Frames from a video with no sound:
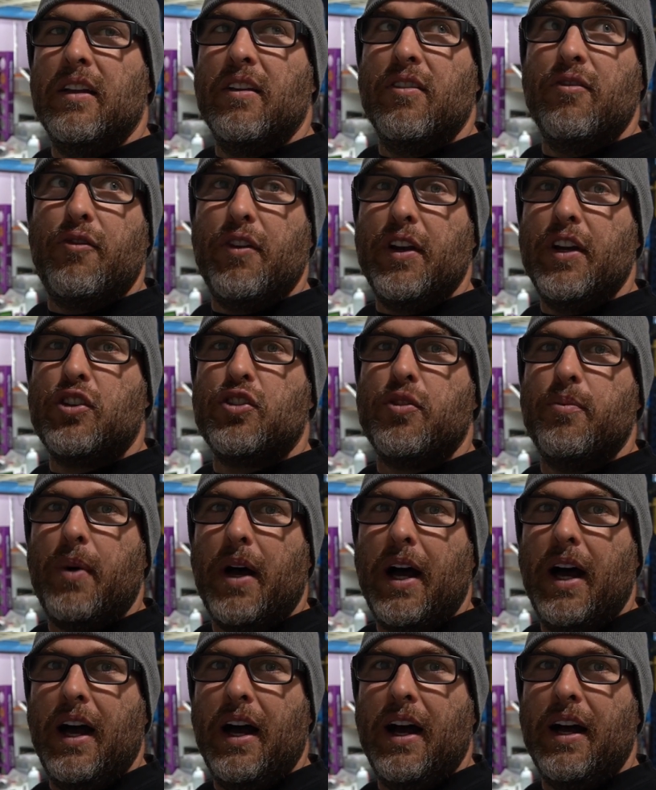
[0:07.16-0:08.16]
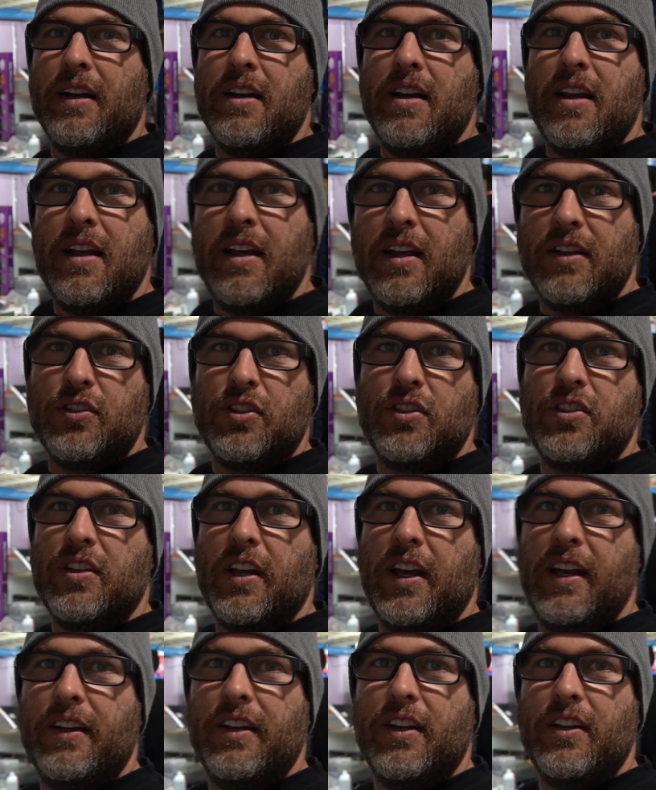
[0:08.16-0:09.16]
finished the barn, as you've
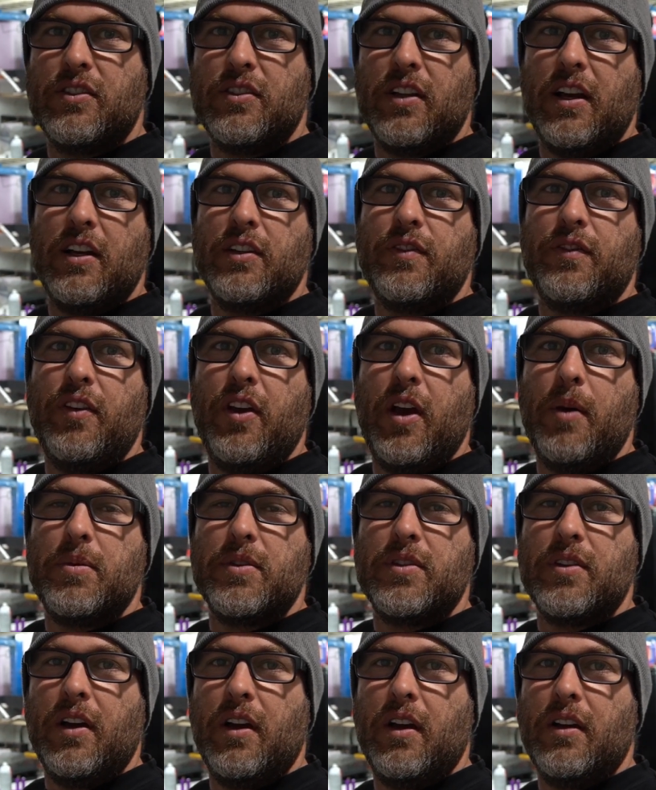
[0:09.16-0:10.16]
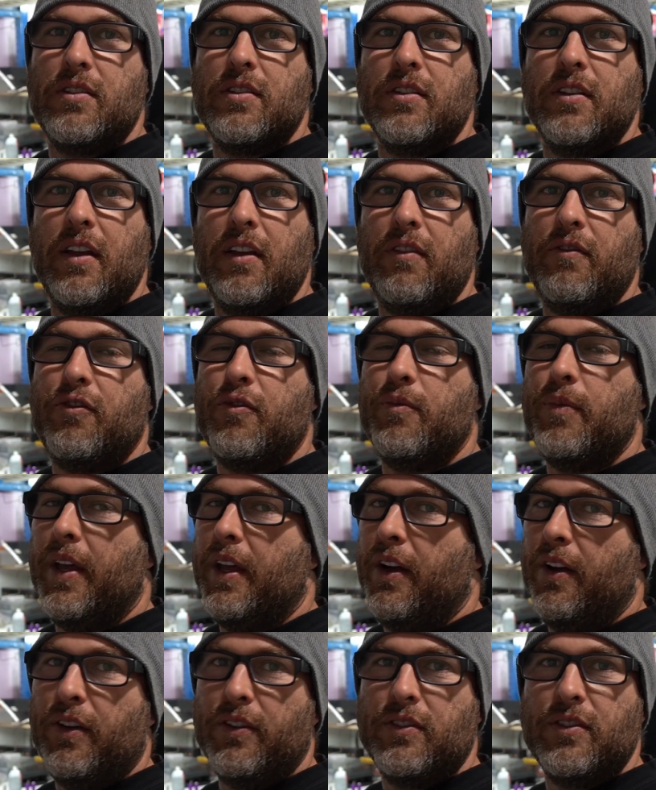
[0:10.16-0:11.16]
seen in those last few episodes, and then from
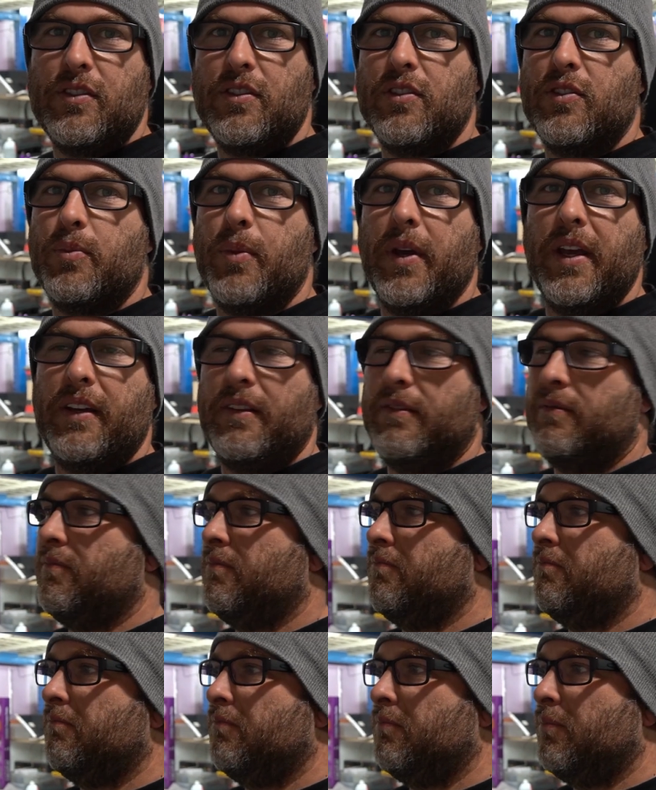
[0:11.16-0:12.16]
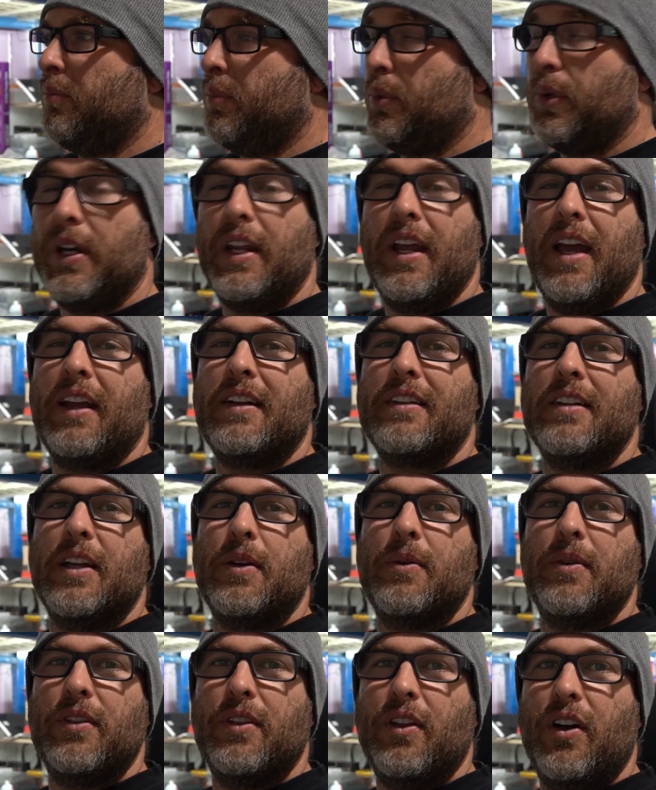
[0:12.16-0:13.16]
then on it's just been pretty
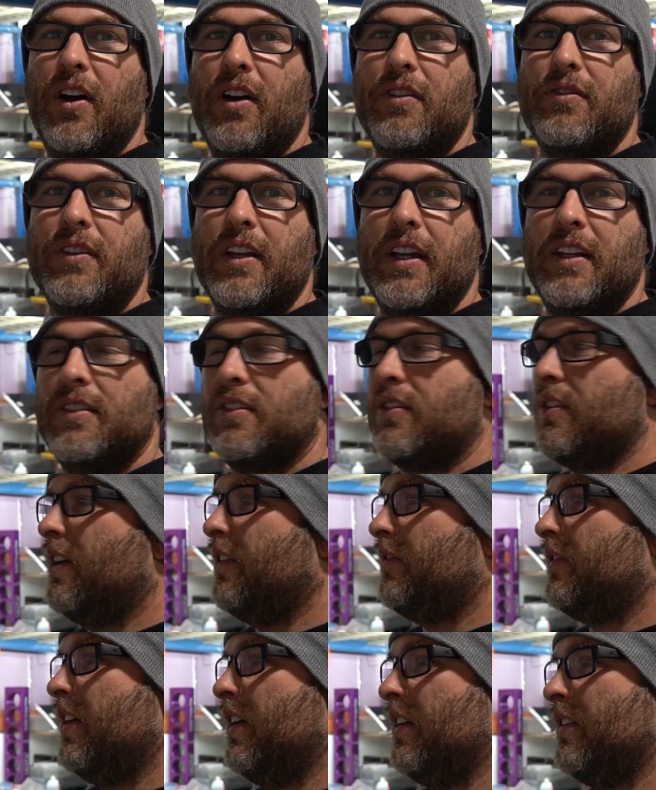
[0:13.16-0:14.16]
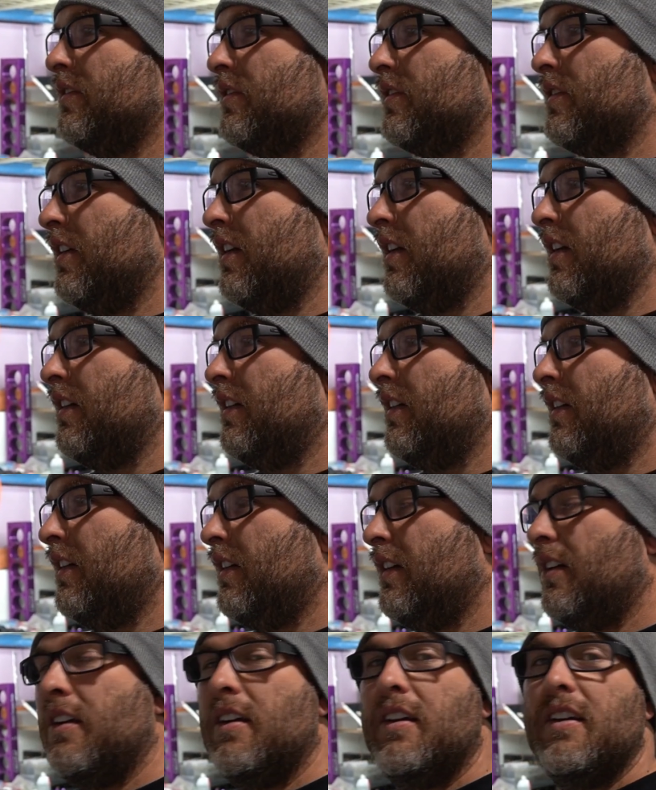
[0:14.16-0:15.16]
hectic with life, getting stuff done. So,
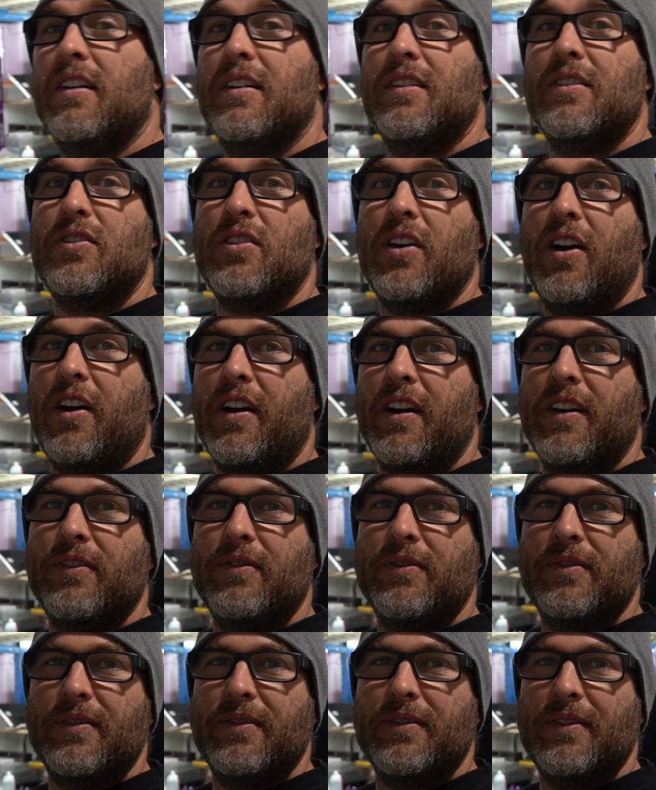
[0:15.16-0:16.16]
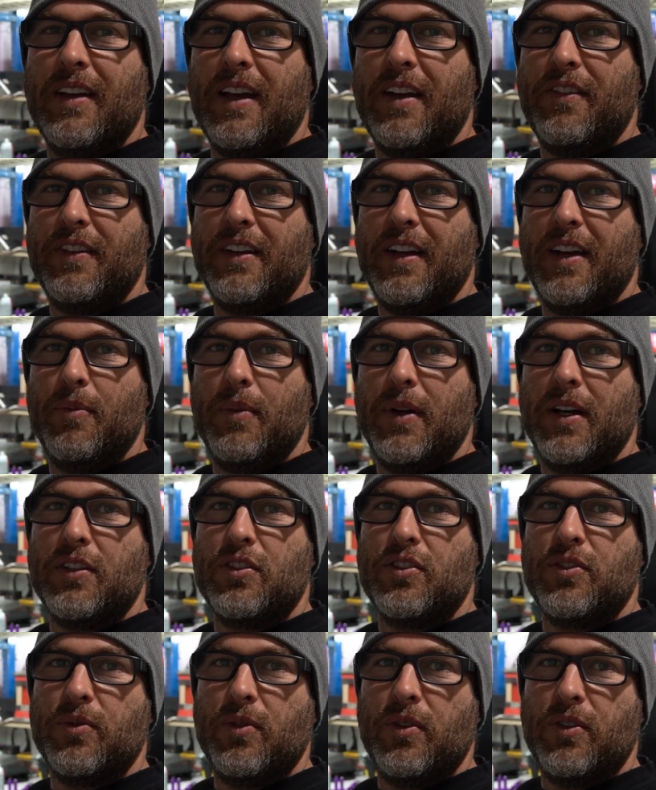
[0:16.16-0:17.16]
sorry, haven't done
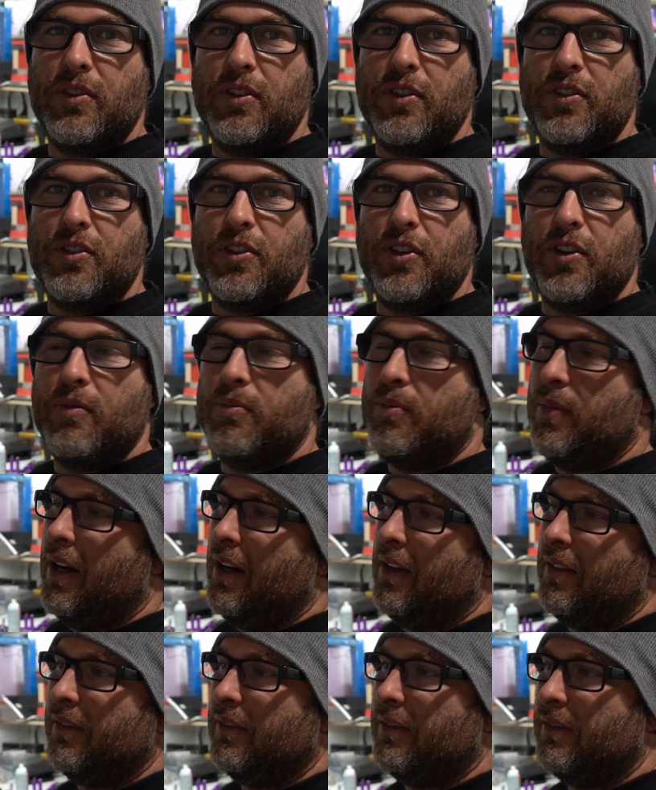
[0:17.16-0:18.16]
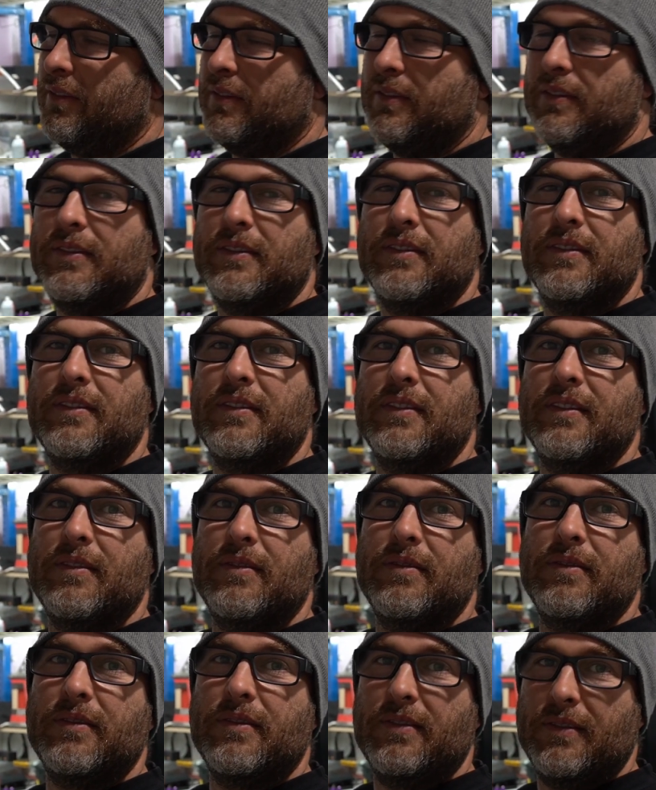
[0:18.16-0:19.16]
much on YouTube, but
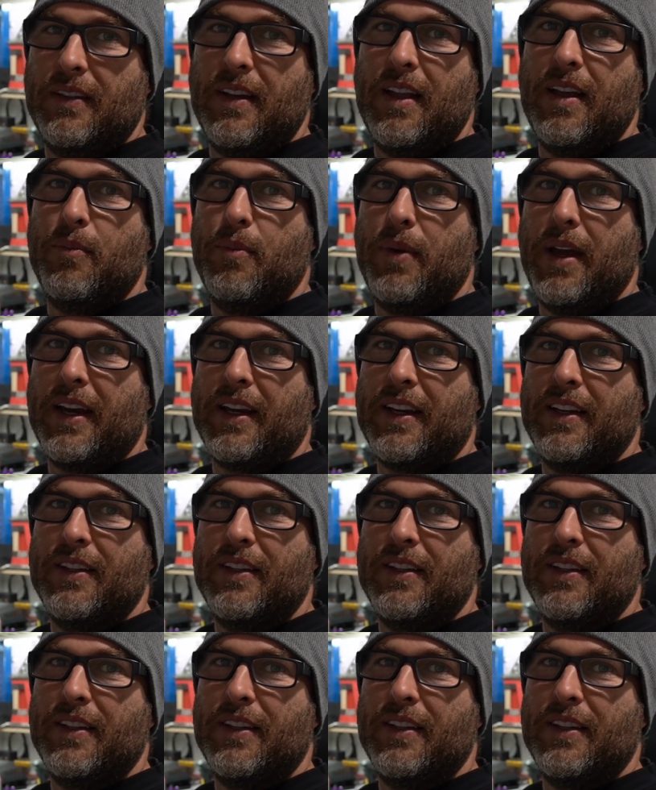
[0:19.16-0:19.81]
I'm back